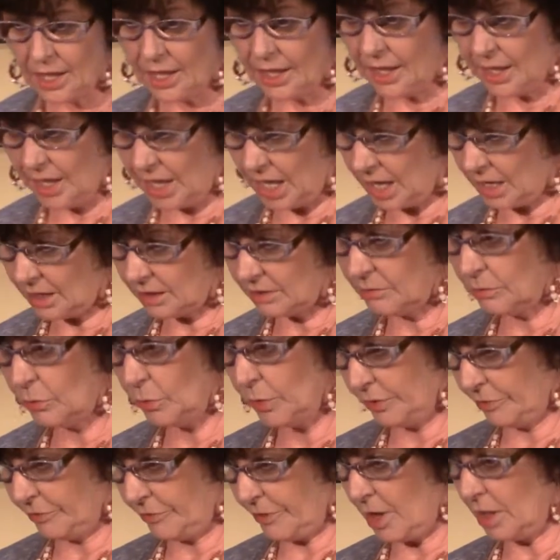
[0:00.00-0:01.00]
And
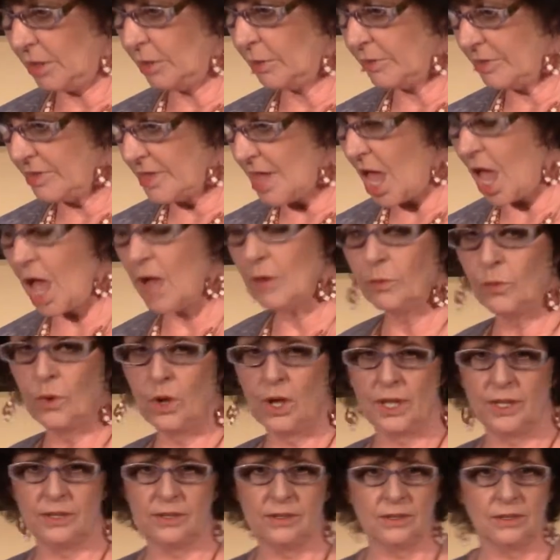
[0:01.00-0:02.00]
what followed that
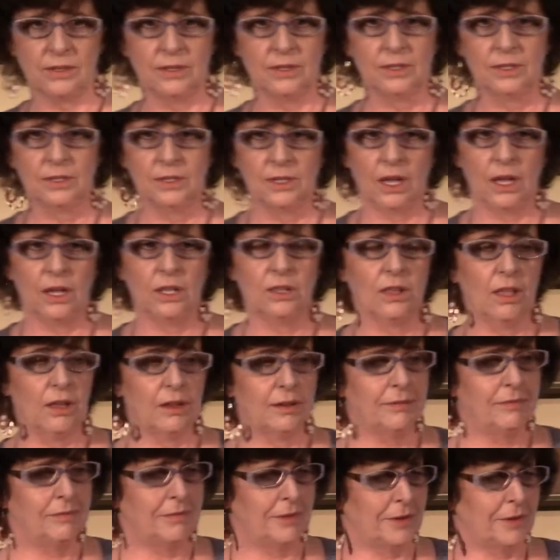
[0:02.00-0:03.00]
was a
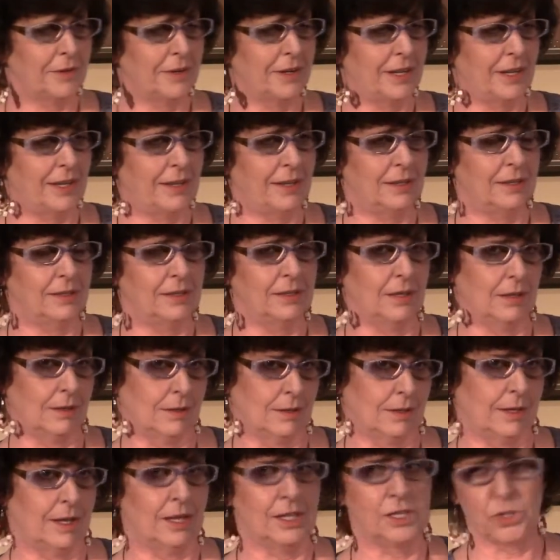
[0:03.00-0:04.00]
lot of very
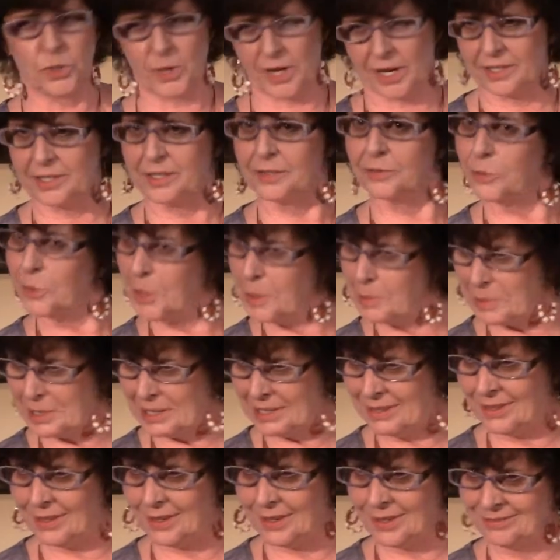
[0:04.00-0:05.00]
young, attractive women,
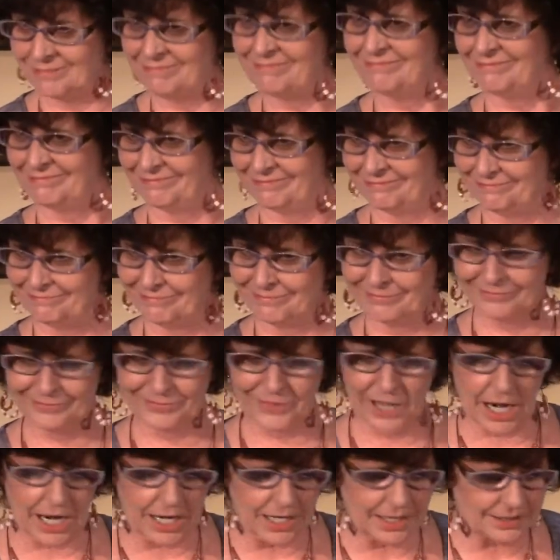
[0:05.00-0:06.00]

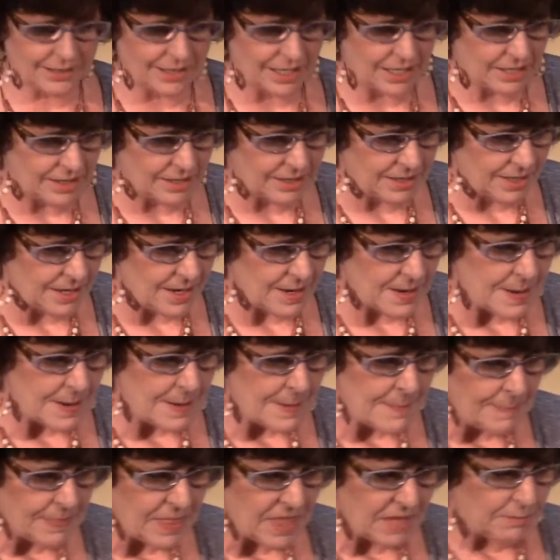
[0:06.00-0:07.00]
right?
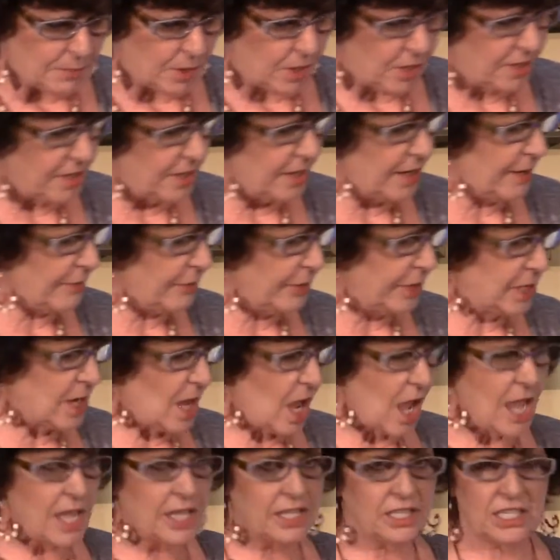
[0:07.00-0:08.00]
Partied every
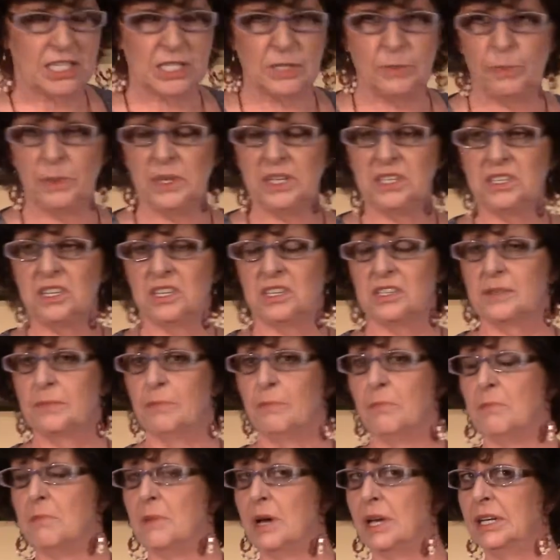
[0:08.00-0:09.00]
night, spent his
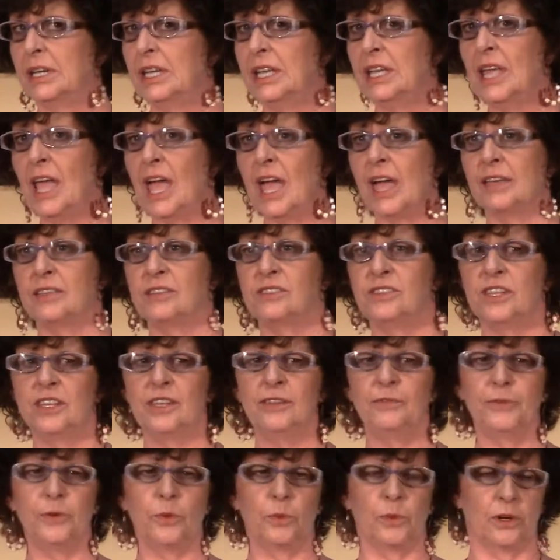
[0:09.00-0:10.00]
money as
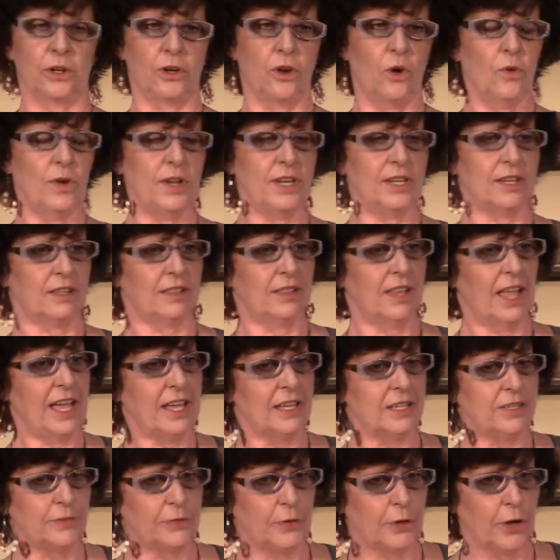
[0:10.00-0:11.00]
if it were going to
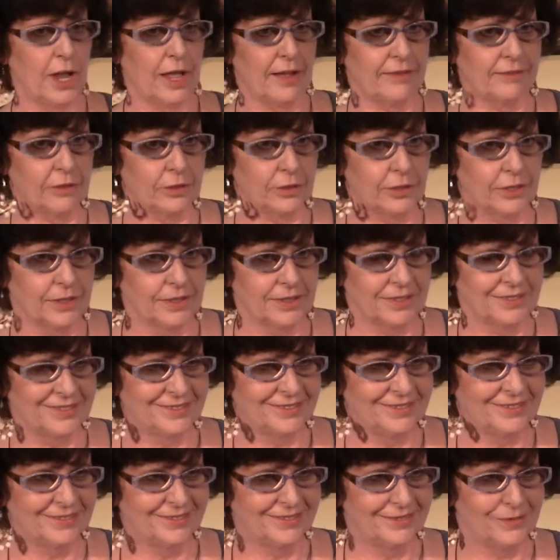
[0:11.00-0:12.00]
last forever,
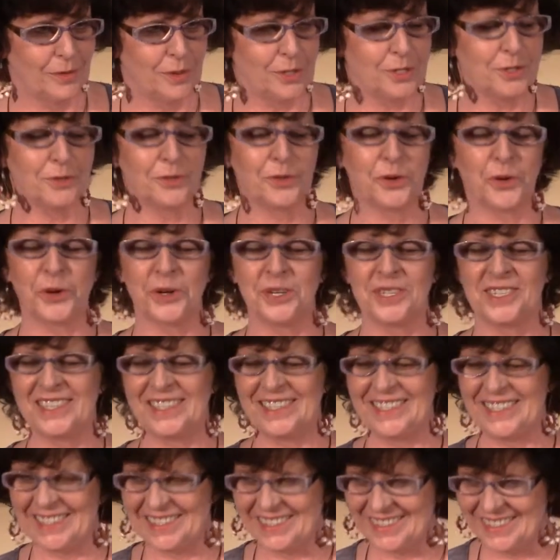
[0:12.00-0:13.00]
which of course
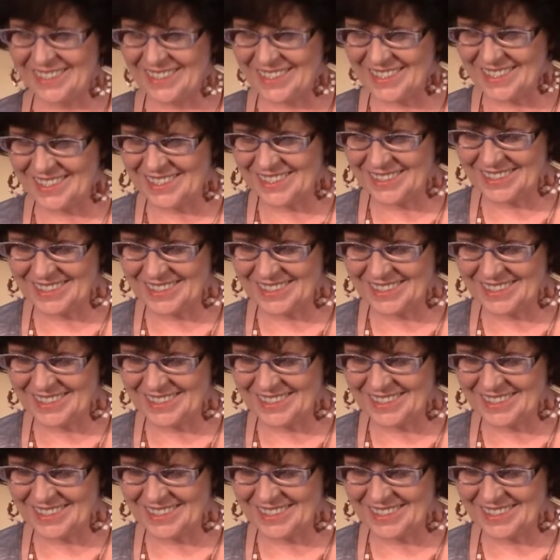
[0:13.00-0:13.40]
it didn't.